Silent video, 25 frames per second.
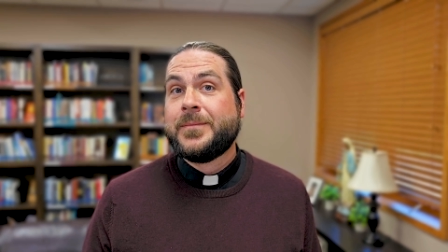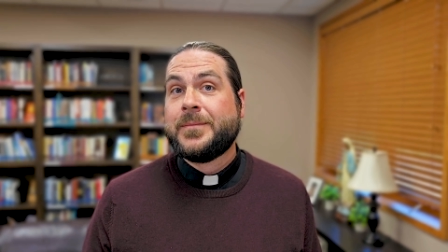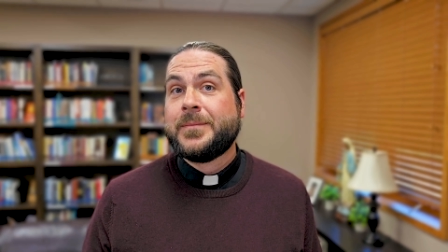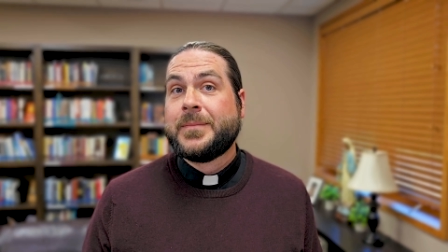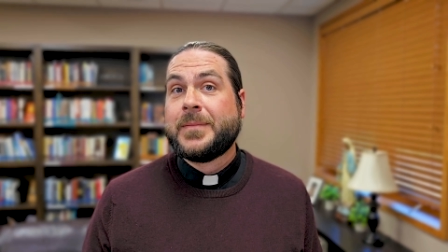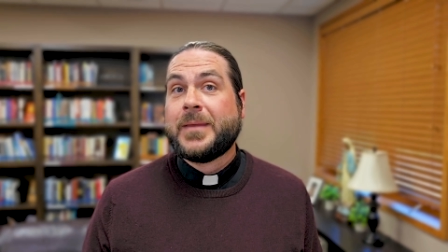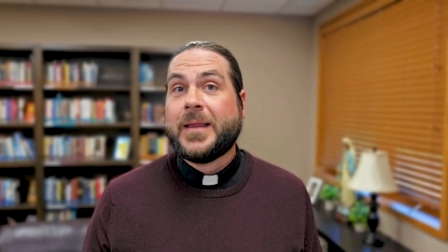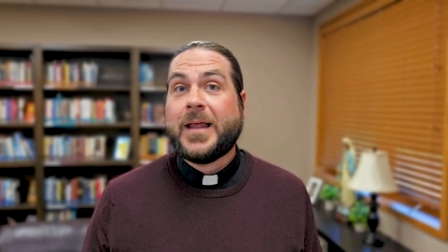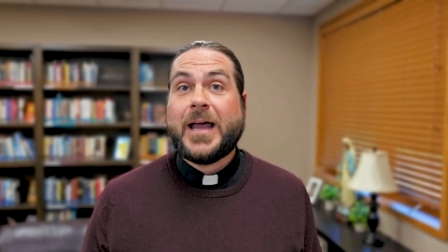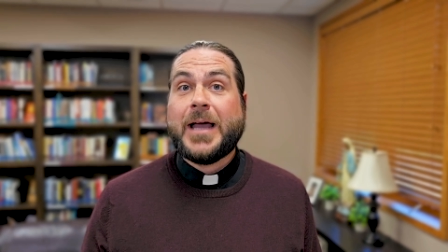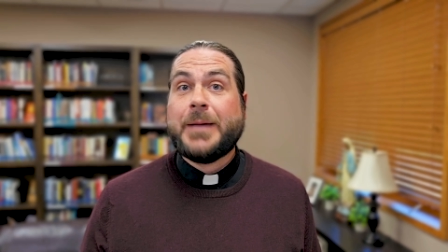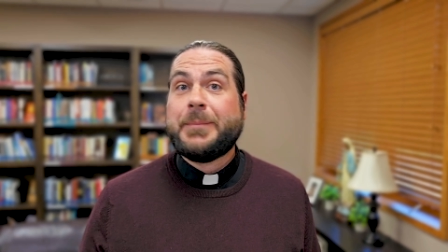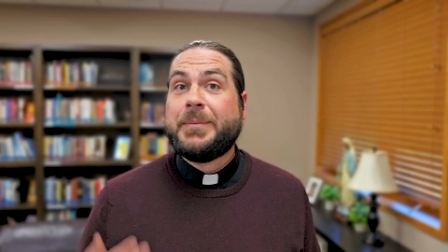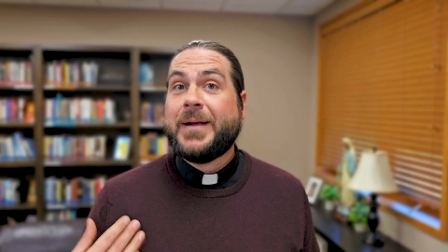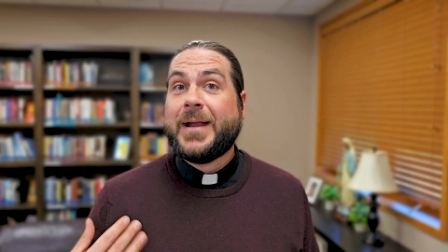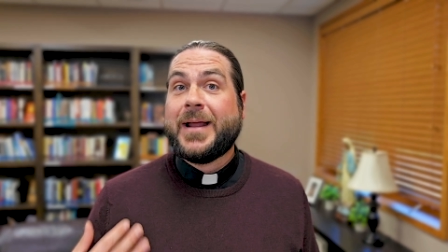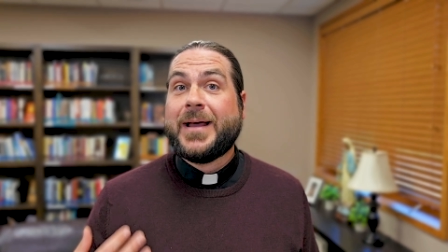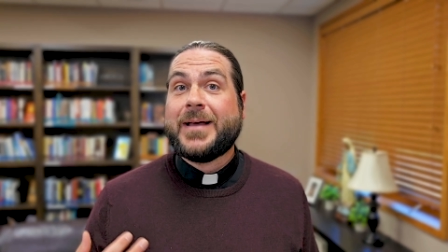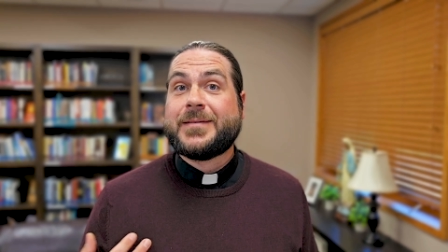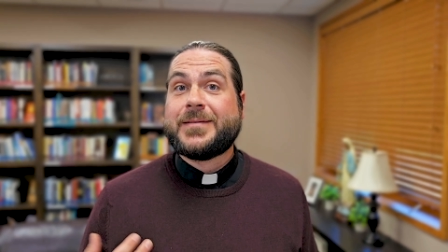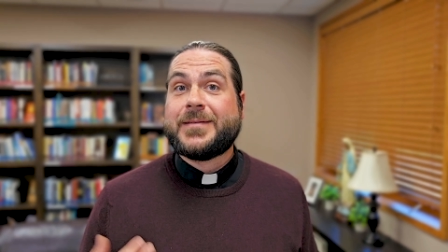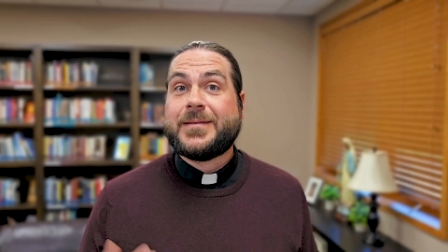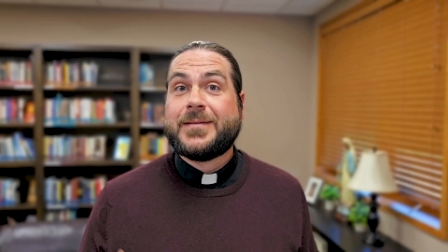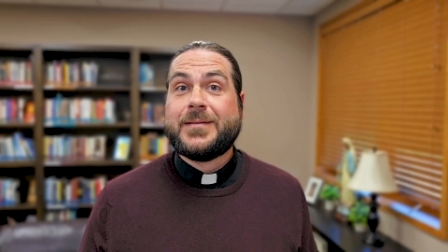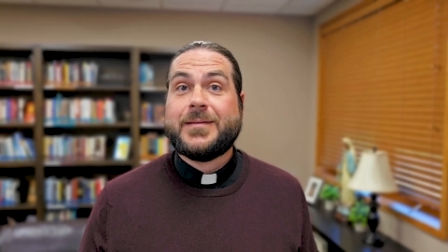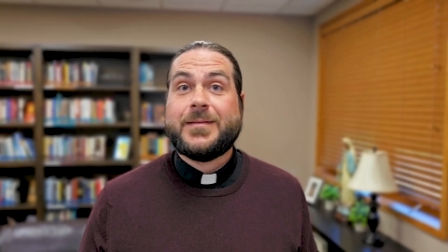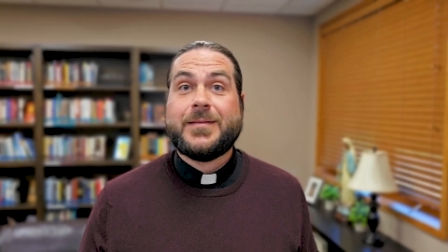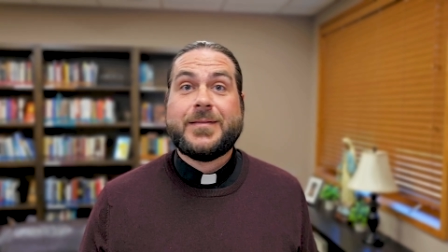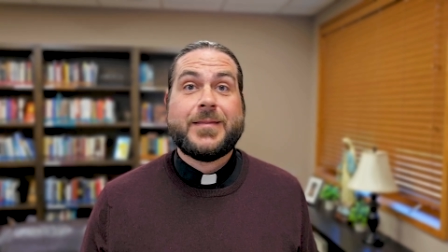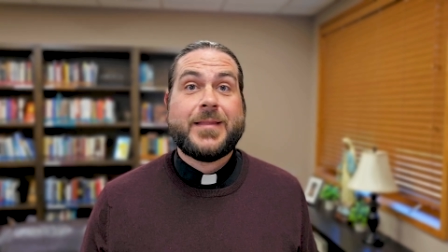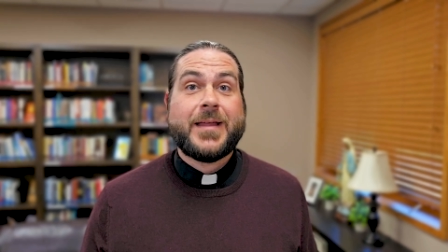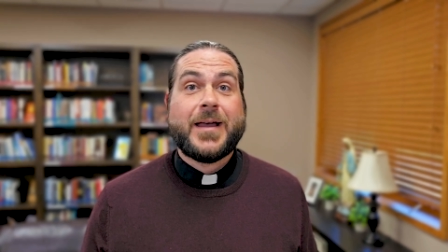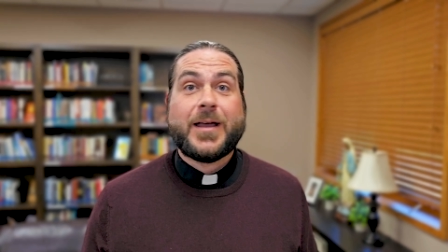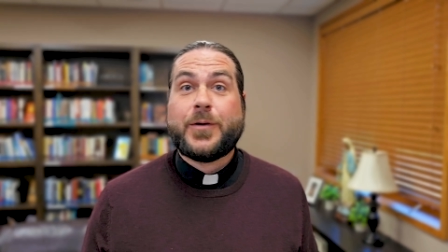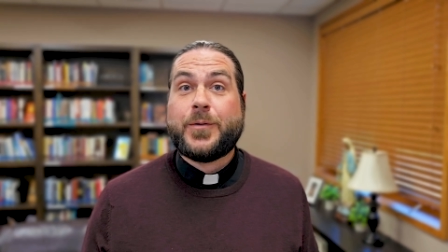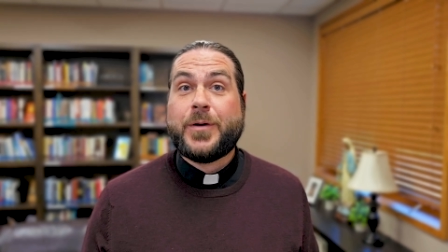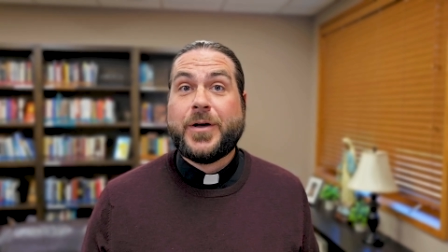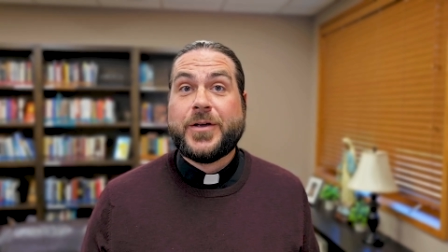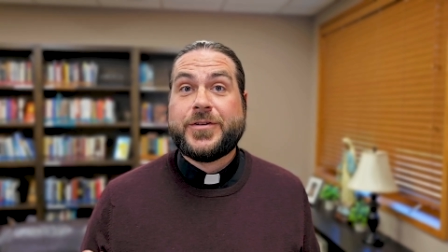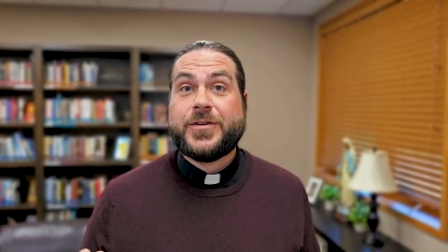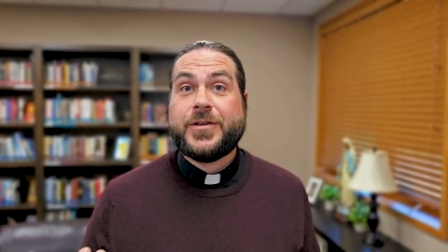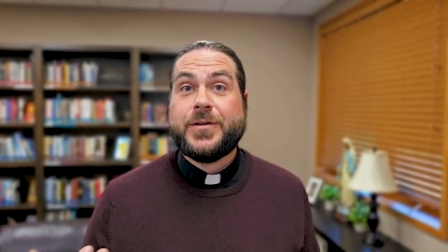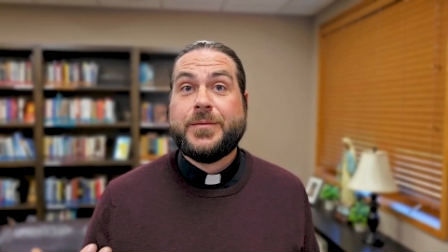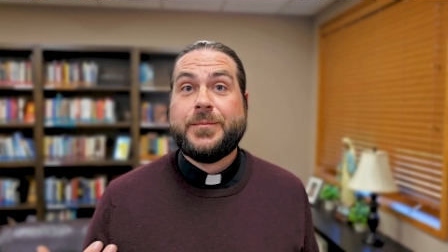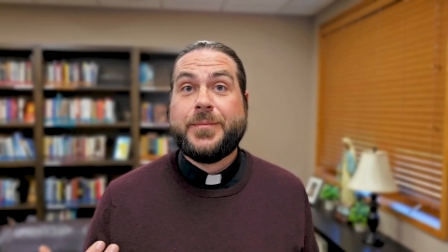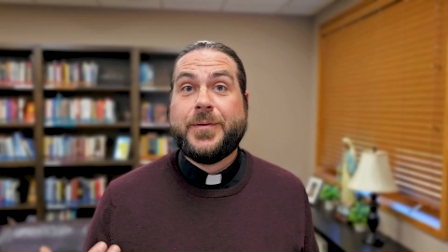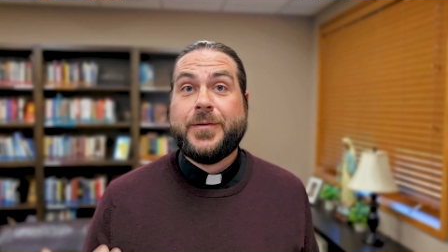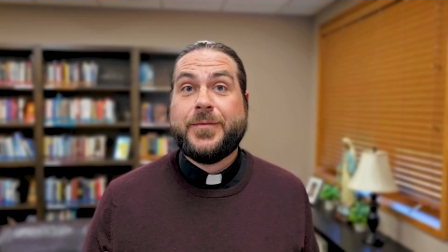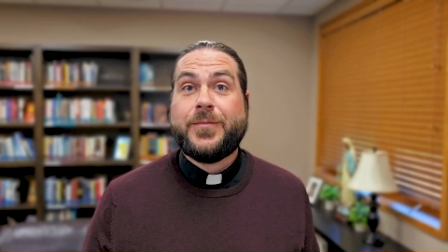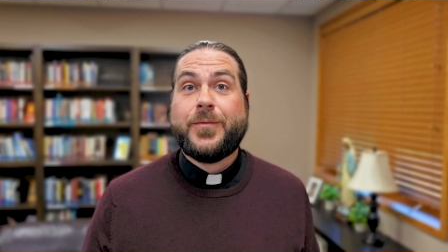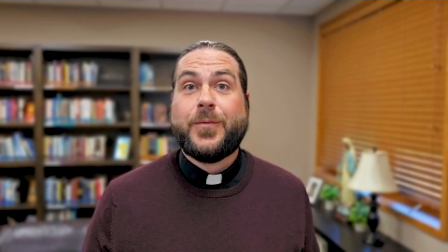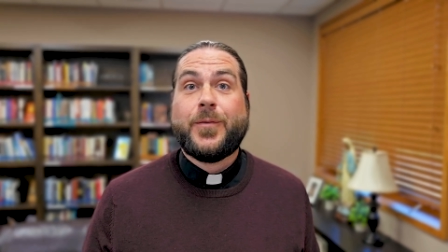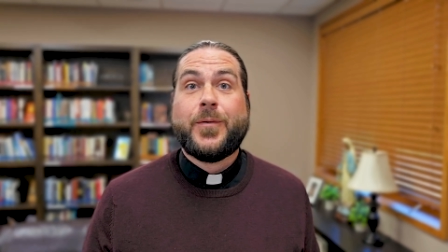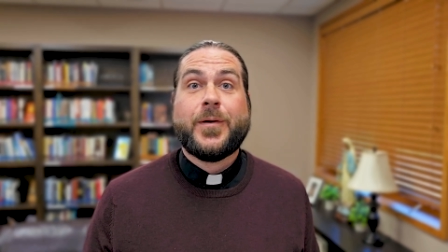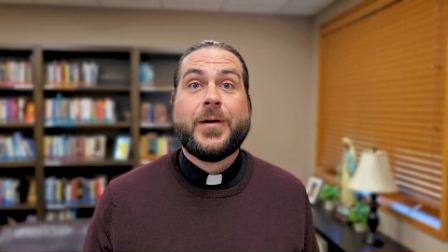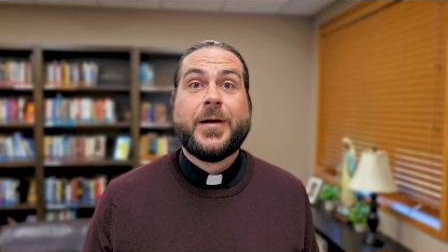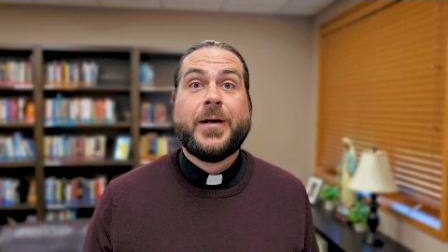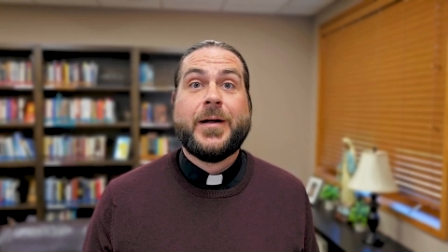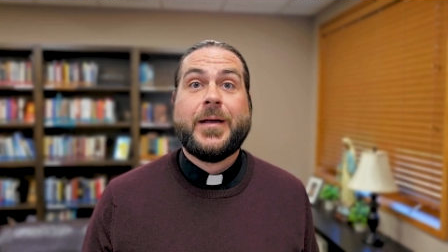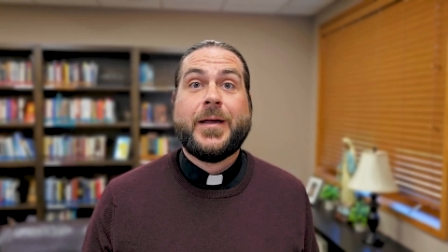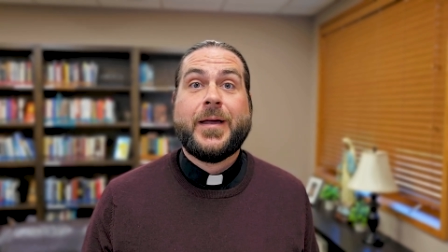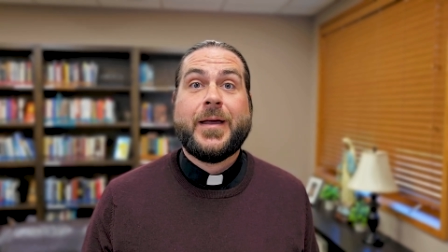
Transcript: I've been asked that question before,